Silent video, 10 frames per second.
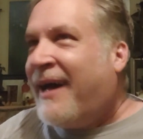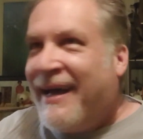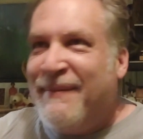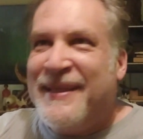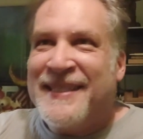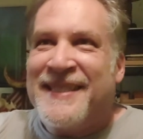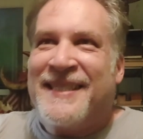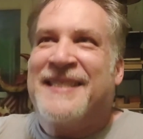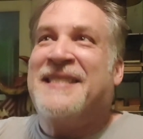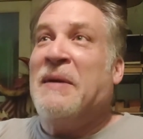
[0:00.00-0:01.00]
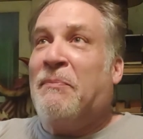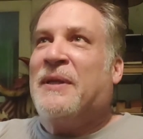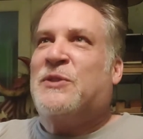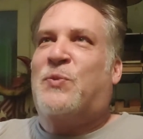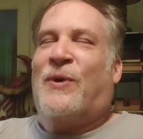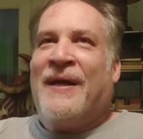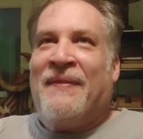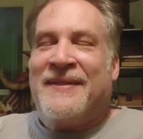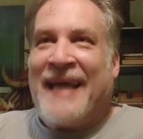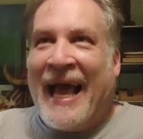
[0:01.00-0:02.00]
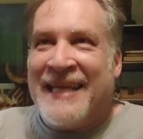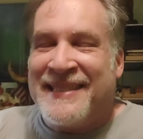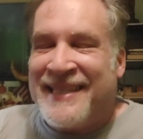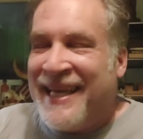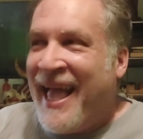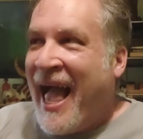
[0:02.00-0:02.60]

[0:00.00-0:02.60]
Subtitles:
I mean, this is the simplest word on the test.